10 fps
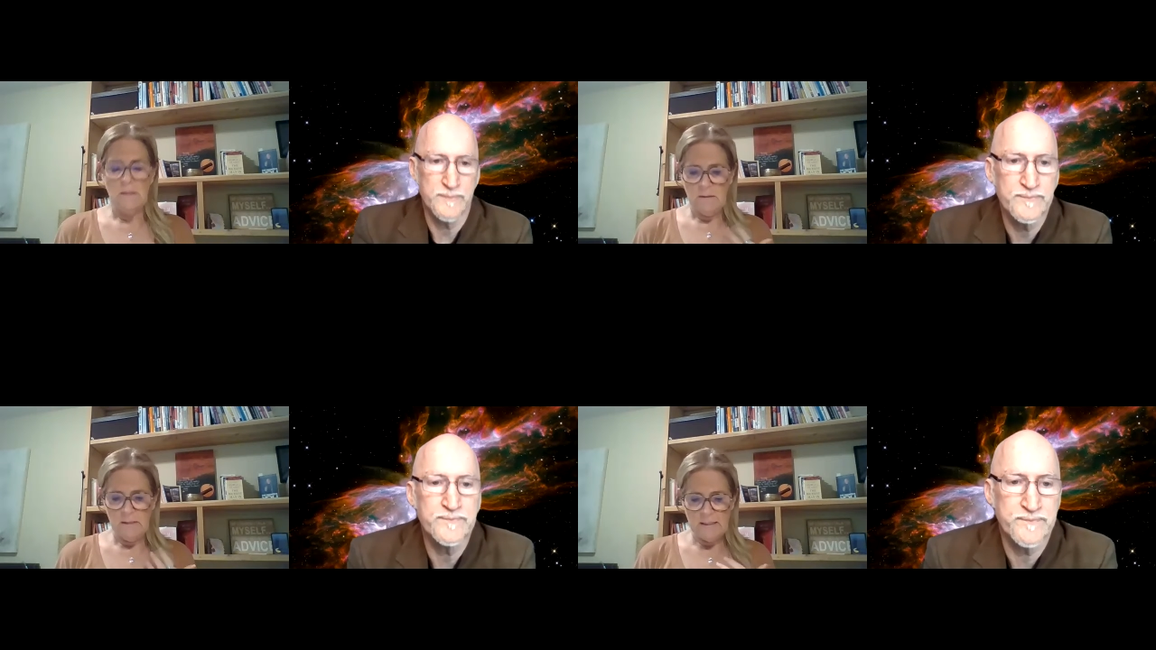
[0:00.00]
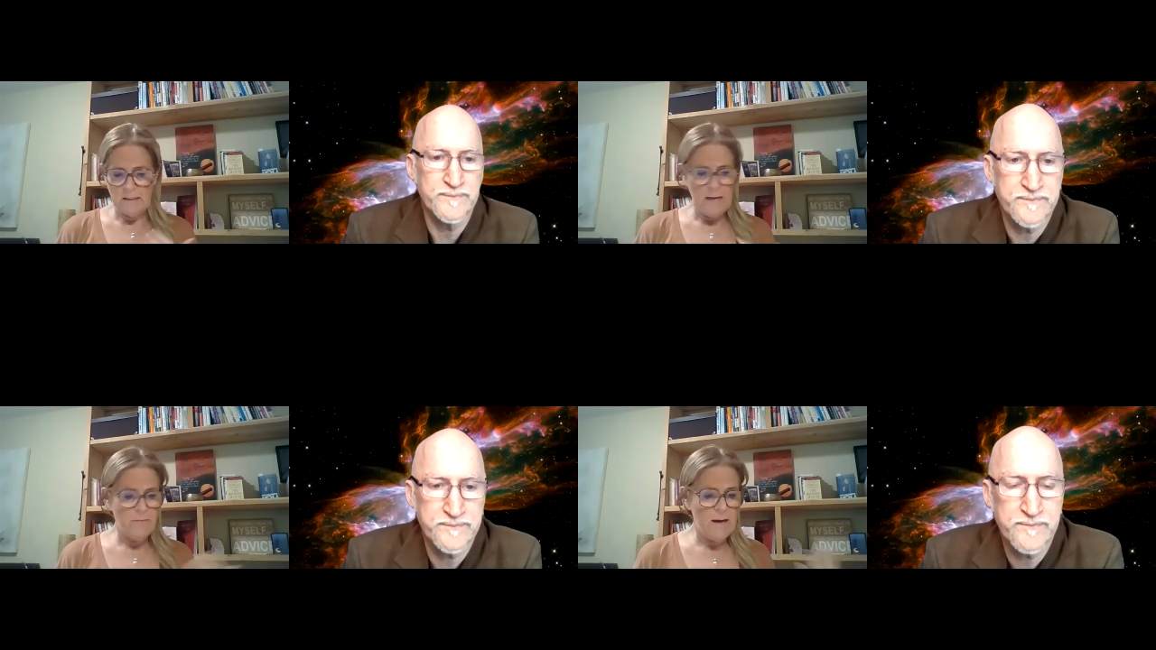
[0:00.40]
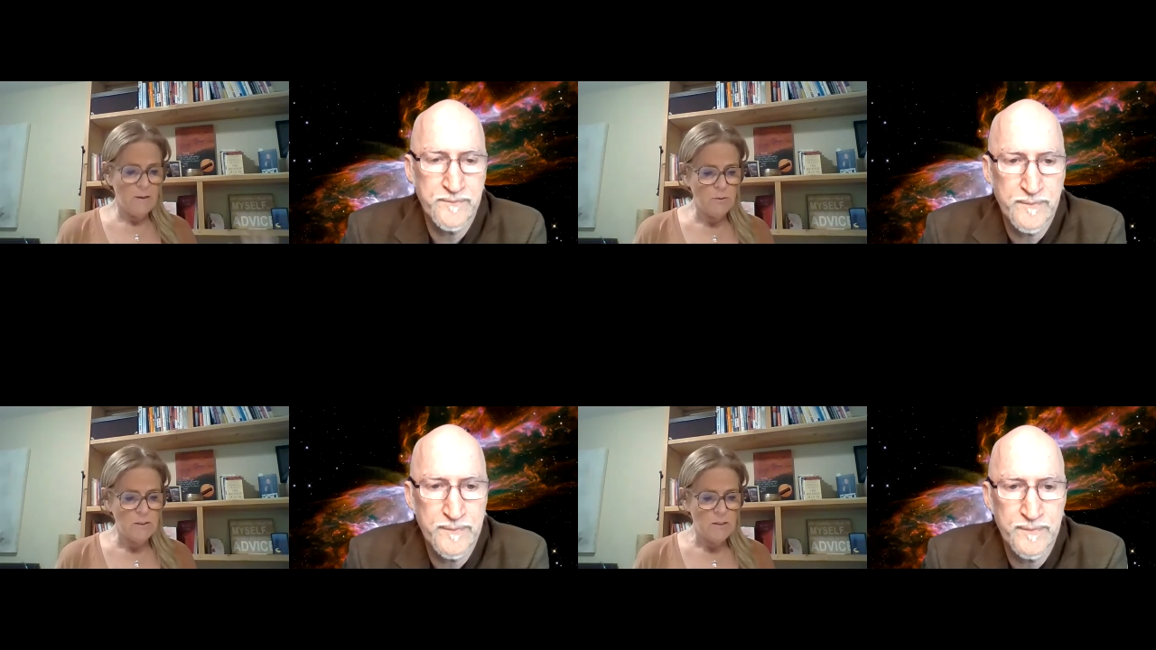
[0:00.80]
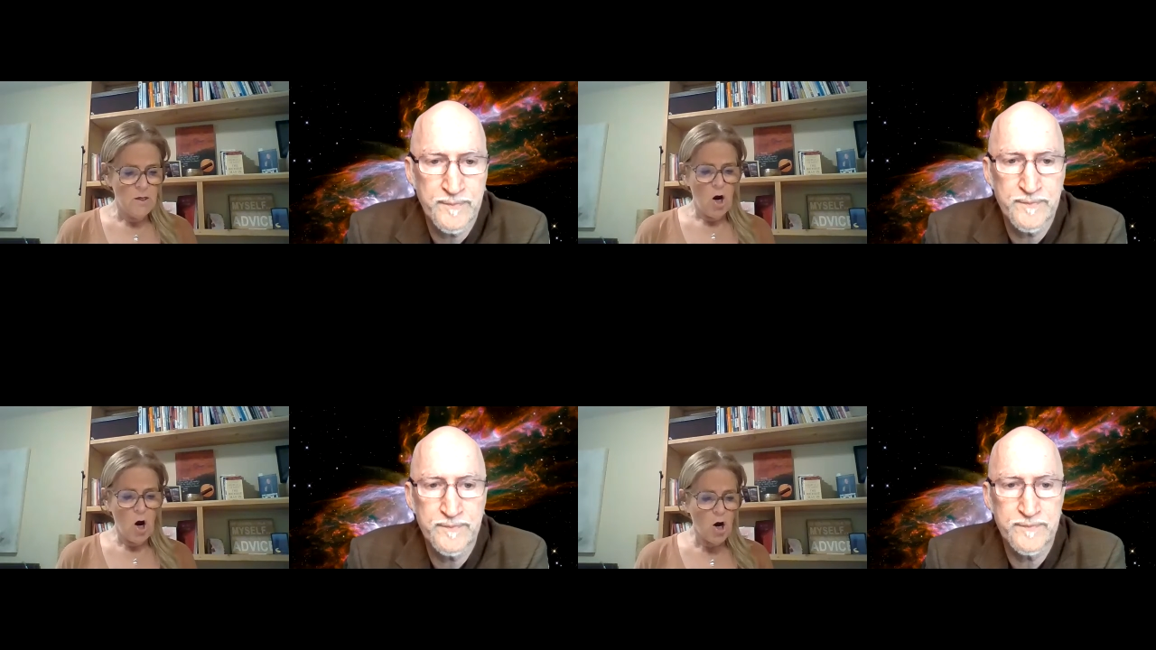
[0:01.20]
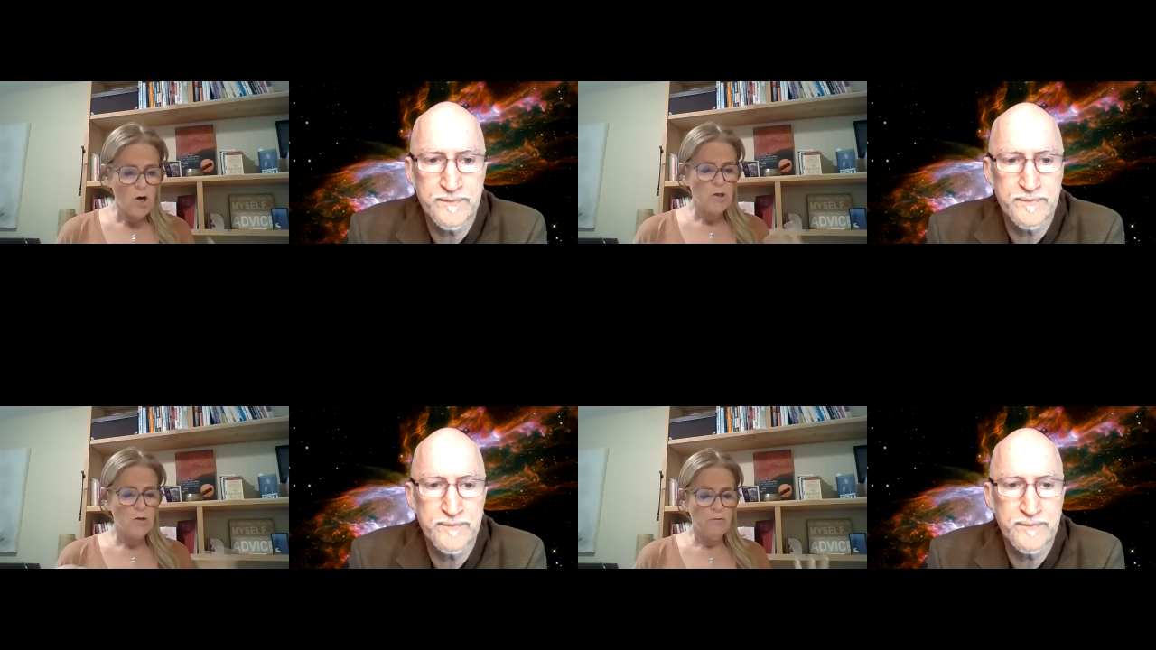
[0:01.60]
Speaker 1: Like, and that would, are
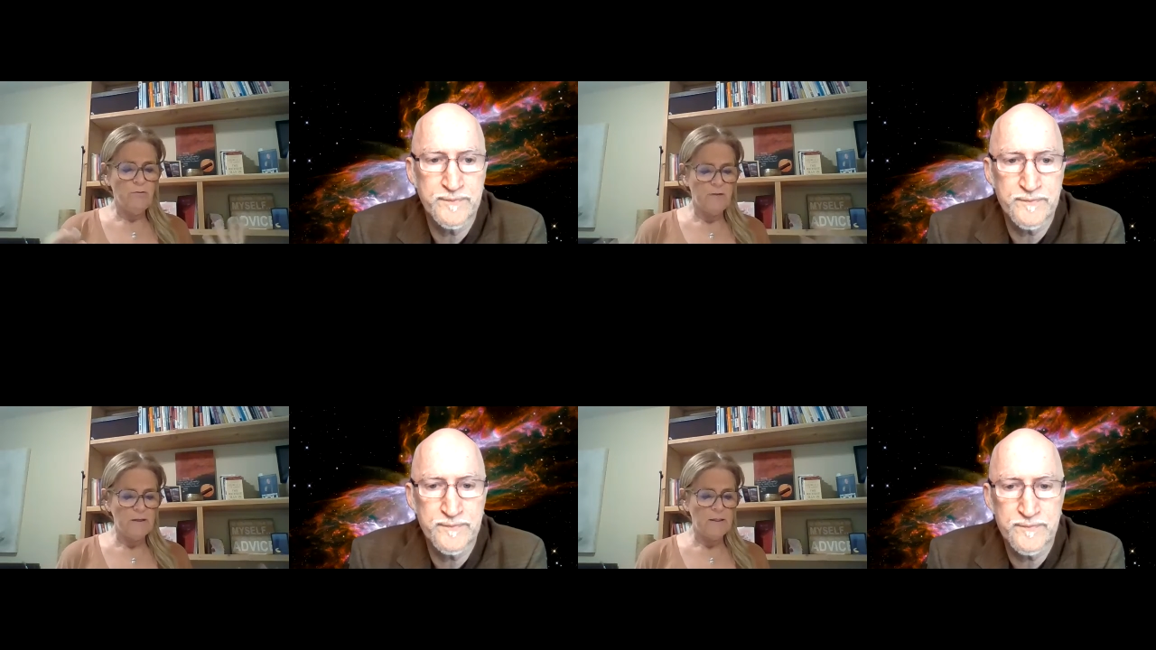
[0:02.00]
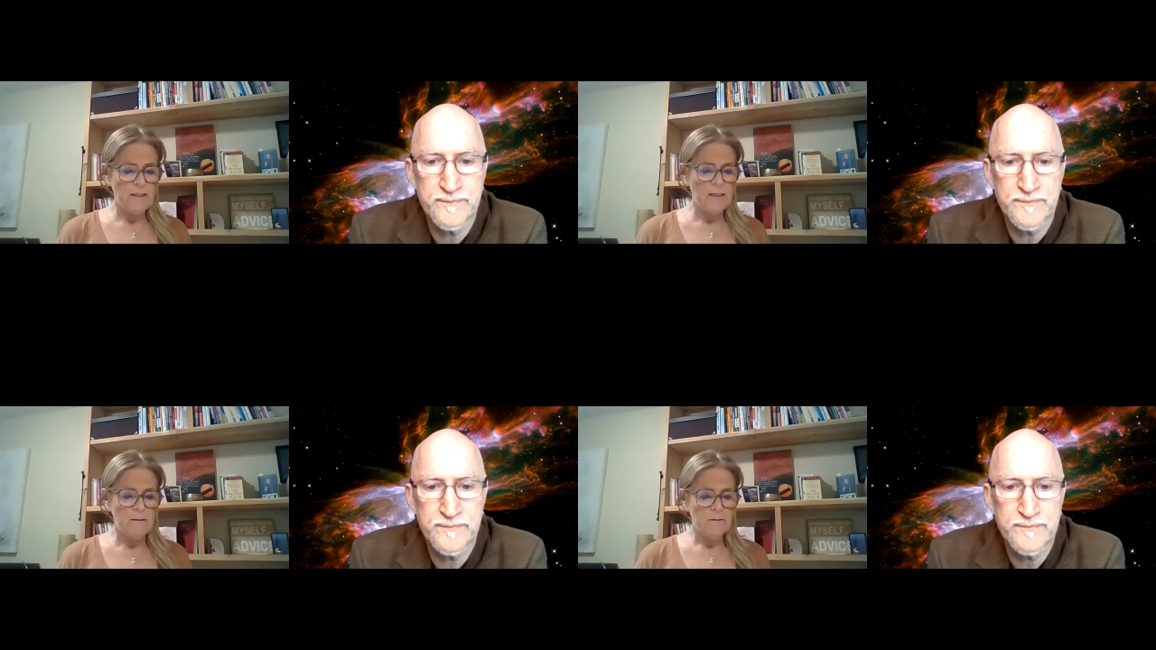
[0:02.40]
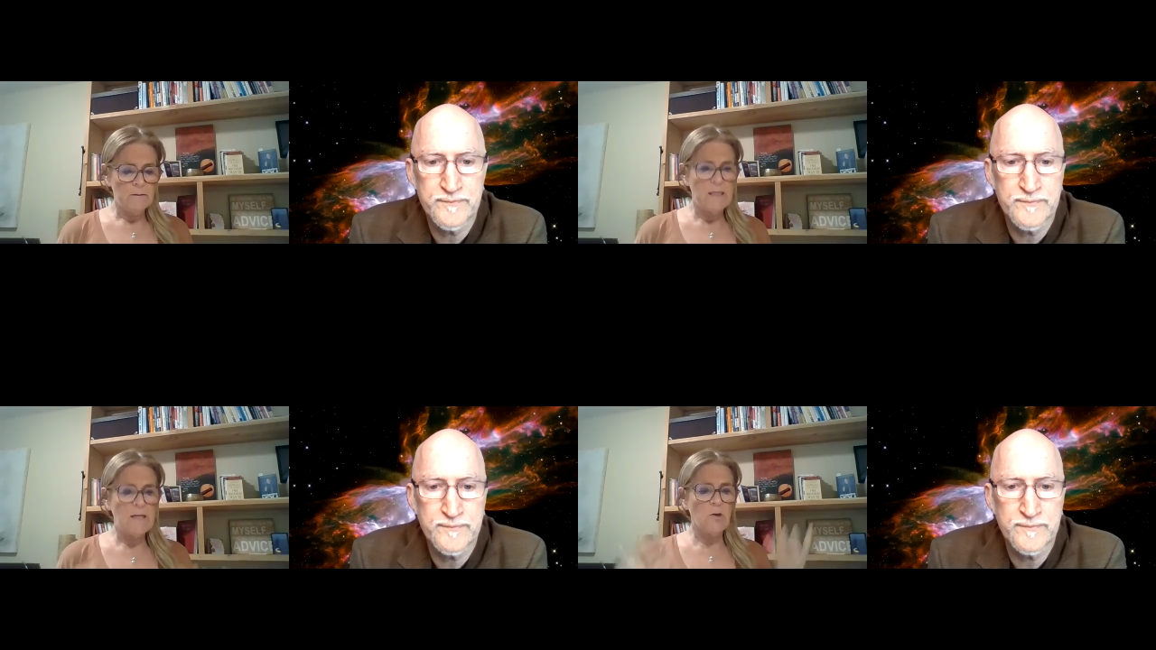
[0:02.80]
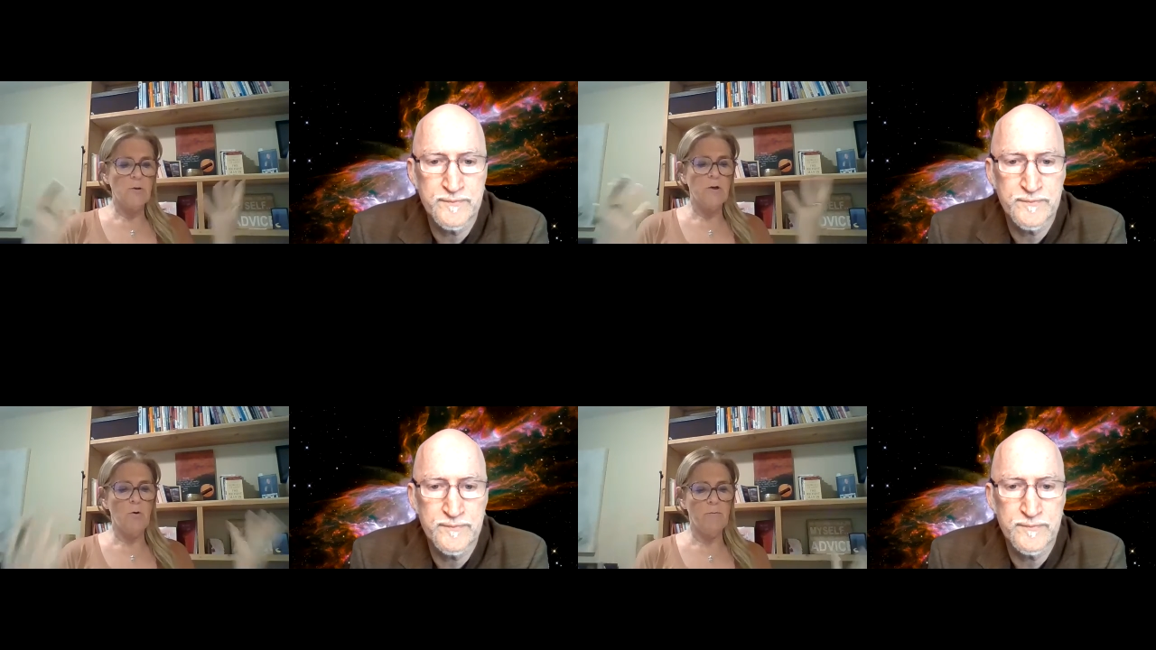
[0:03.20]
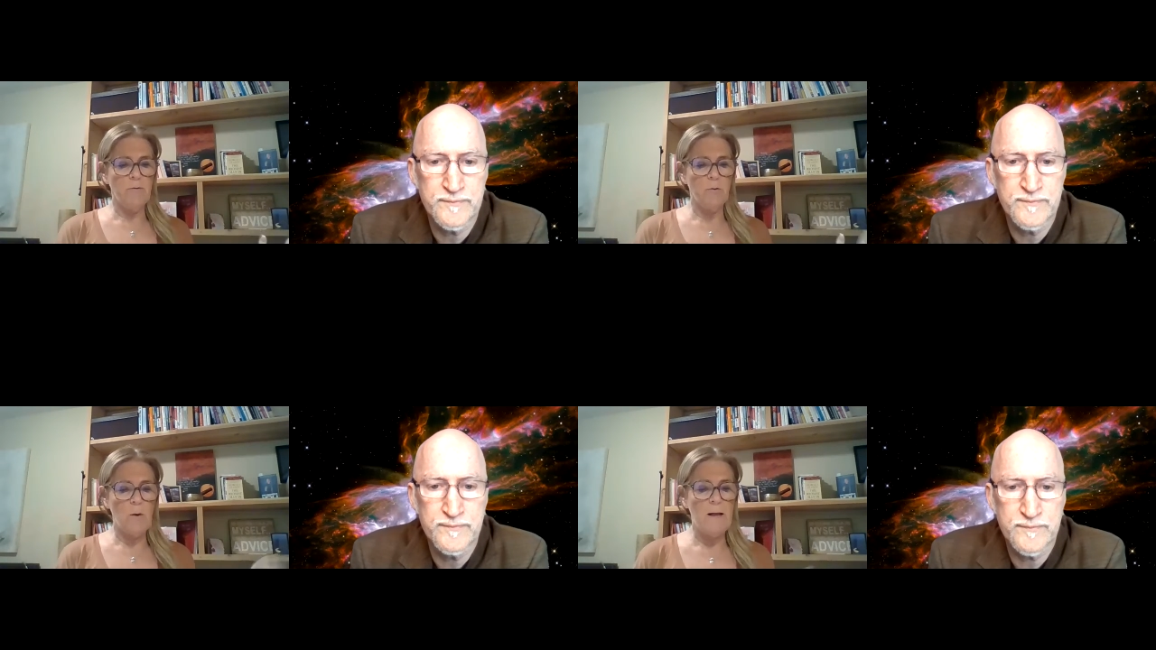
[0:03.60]
you feeling like you're an
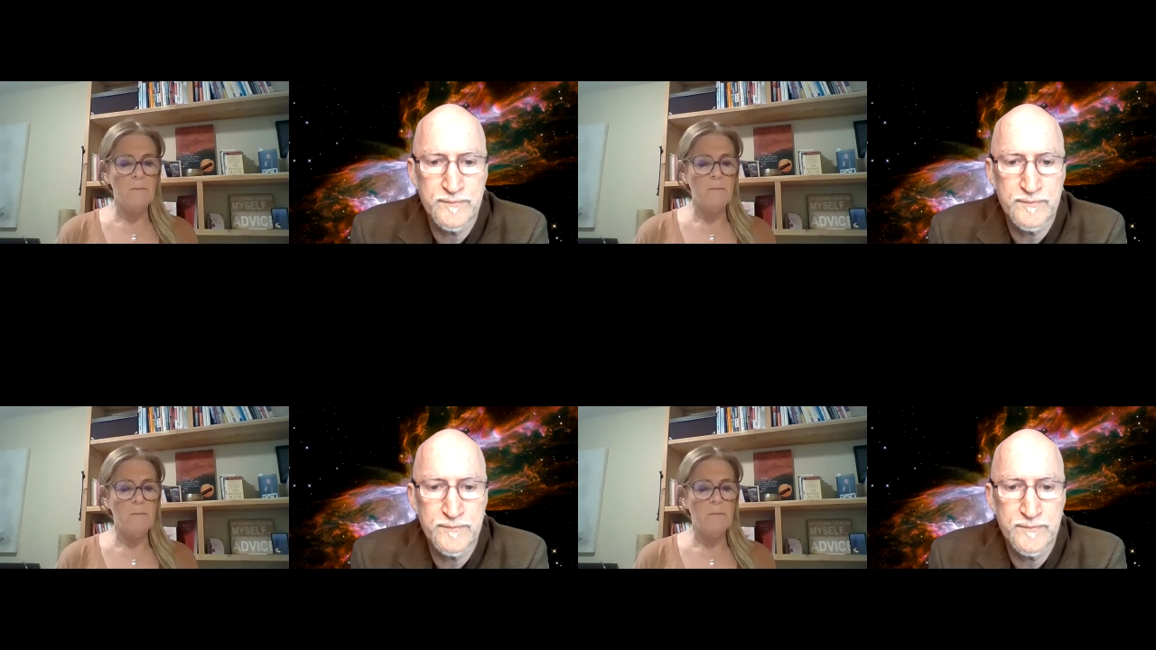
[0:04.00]
overwhelm?